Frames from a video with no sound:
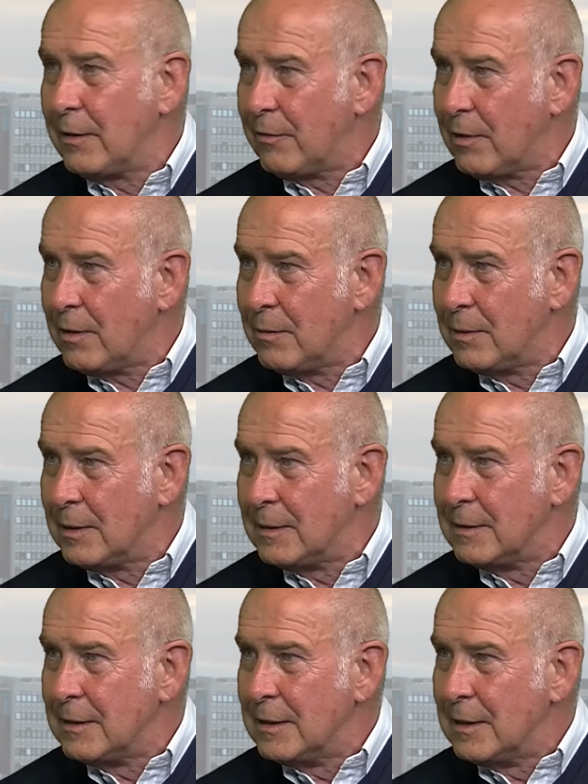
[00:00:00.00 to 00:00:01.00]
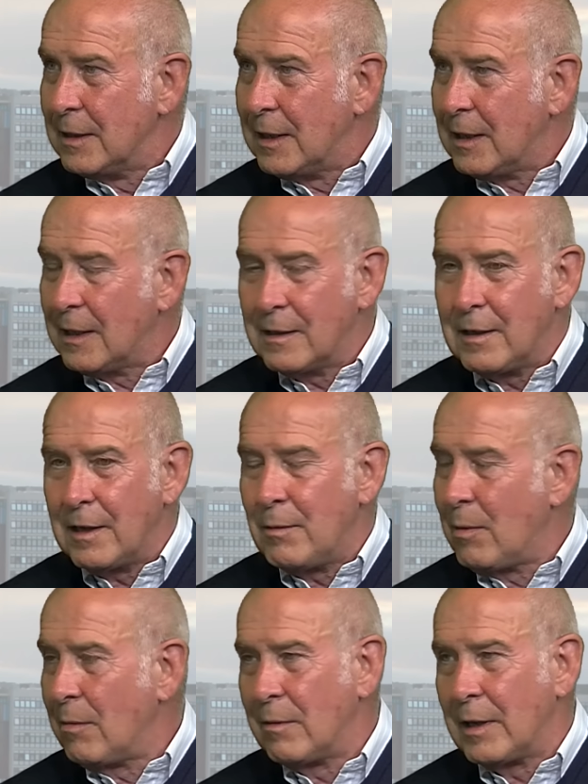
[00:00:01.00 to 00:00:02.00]
so he
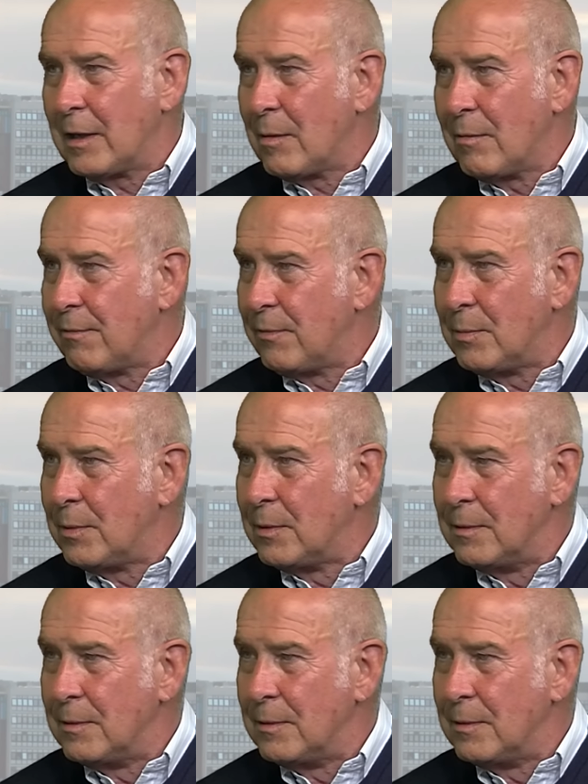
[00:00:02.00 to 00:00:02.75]
won't let go of football.